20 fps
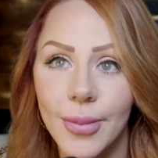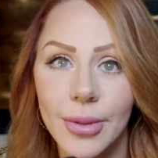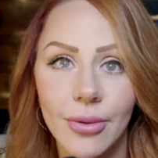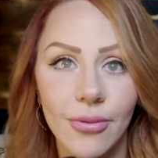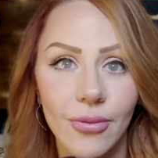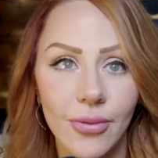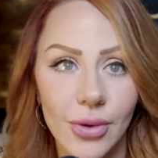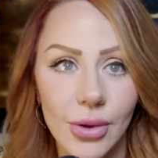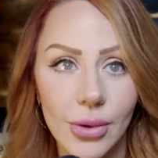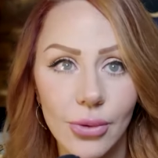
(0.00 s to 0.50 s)
up in
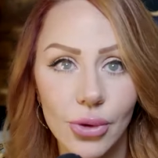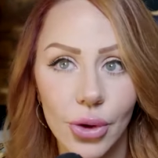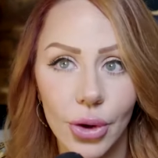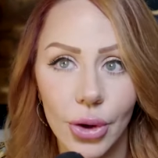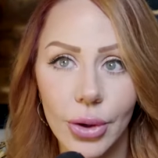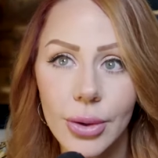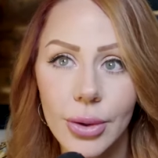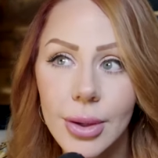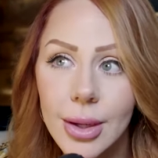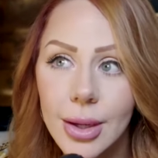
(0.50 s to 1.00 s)
the
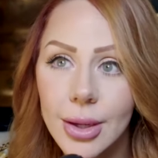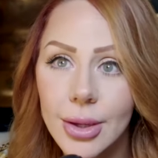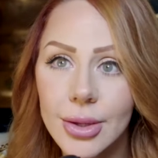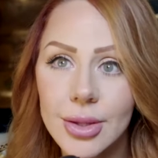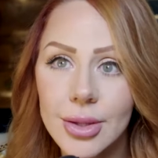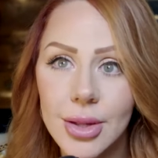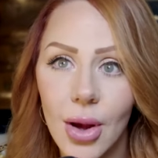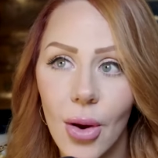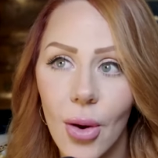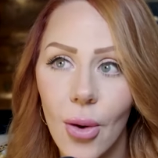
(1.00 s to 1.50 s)
future
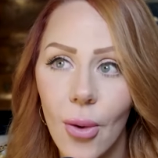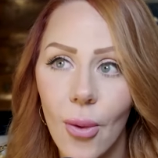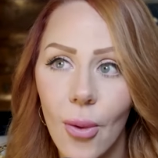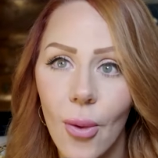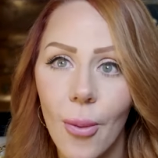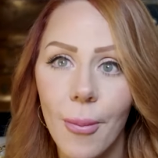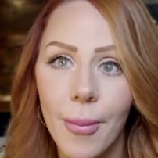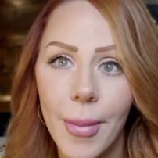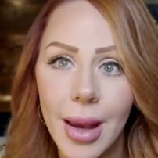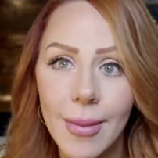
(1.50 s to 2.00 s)

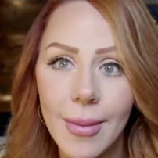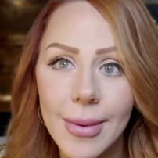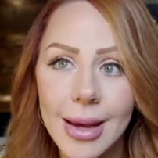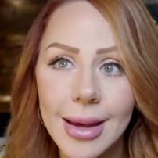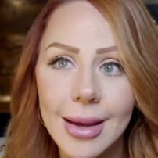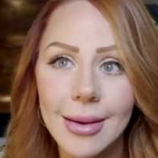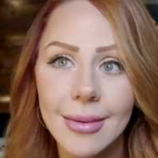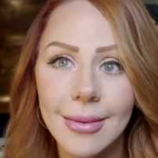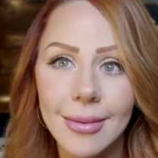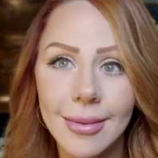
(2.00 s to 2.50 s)
so
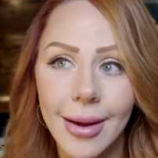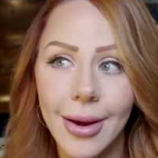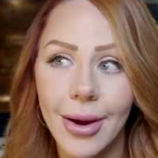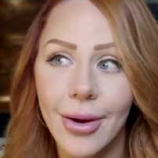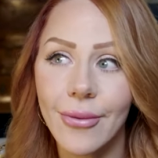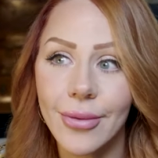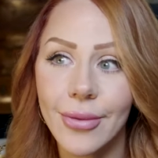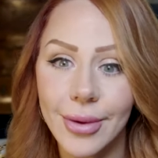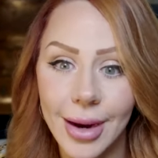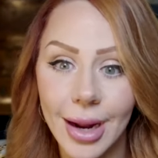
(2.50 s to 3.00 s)
maybe
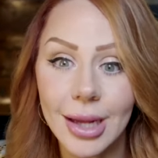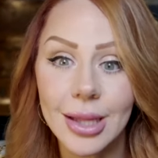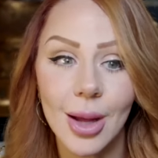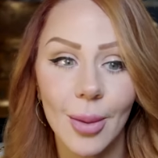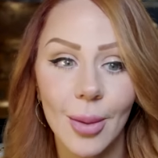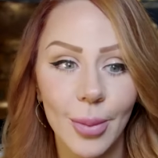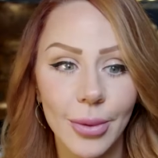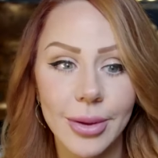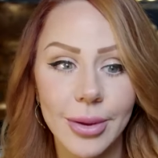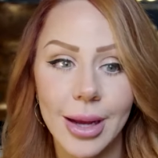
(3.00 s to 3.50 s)
like over the next
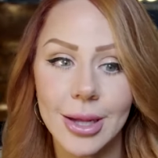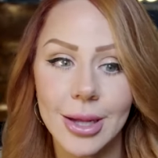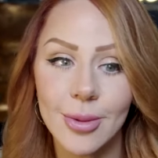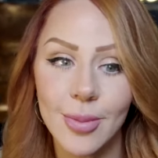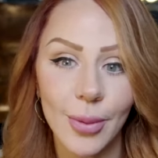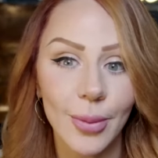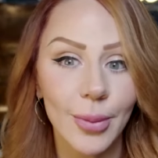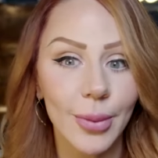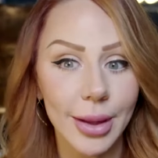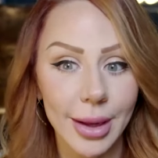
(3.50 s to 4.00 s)
couple days,
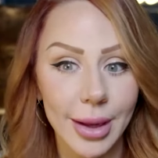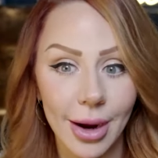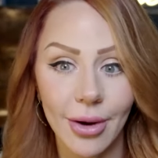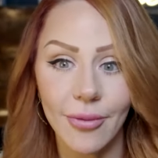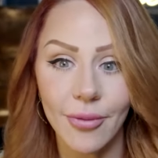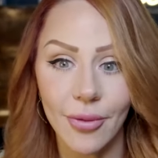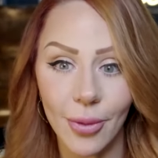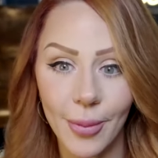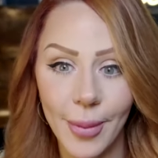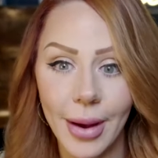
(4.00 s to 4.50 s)
be really
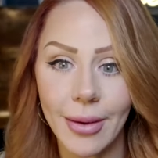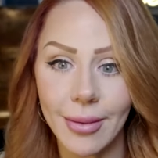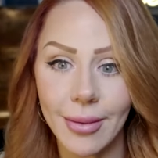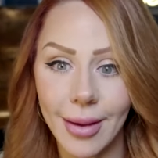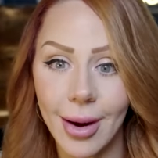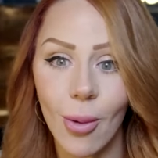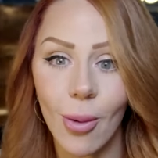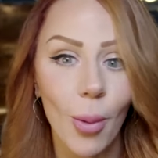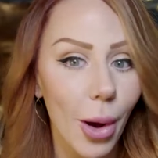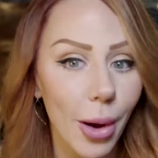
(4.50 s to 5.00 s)
careful about
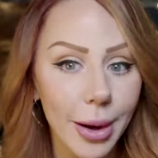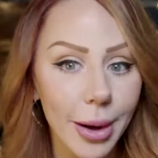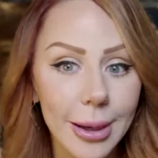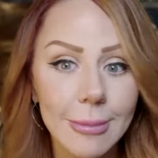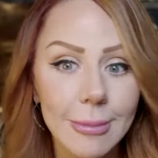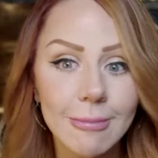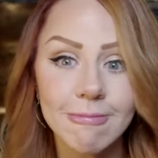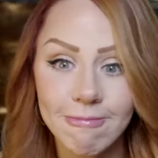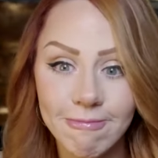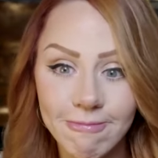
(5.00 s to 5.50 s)
like
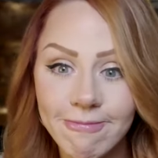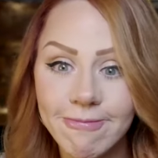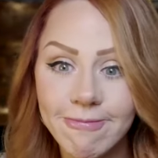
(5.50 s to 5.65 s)
walking.